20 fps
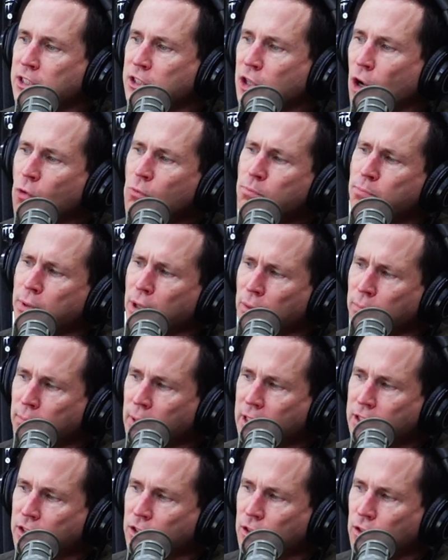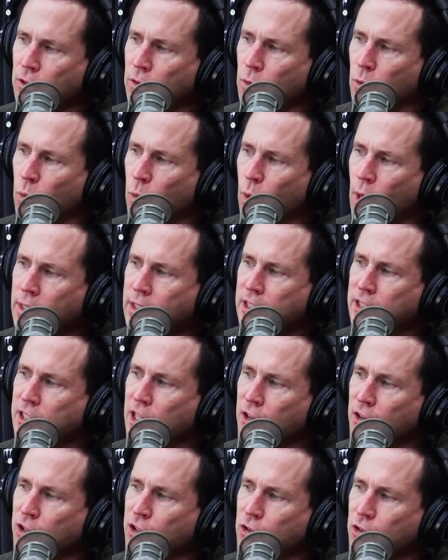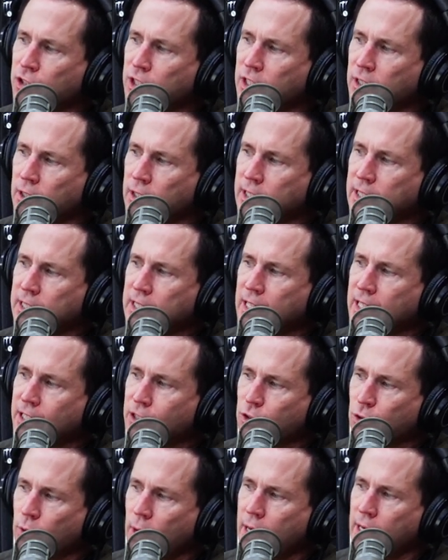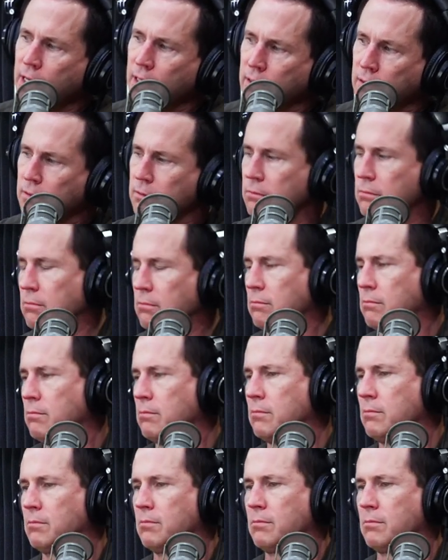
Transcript: don't build muscle, what is their utility in training? Yeah, who said they don't build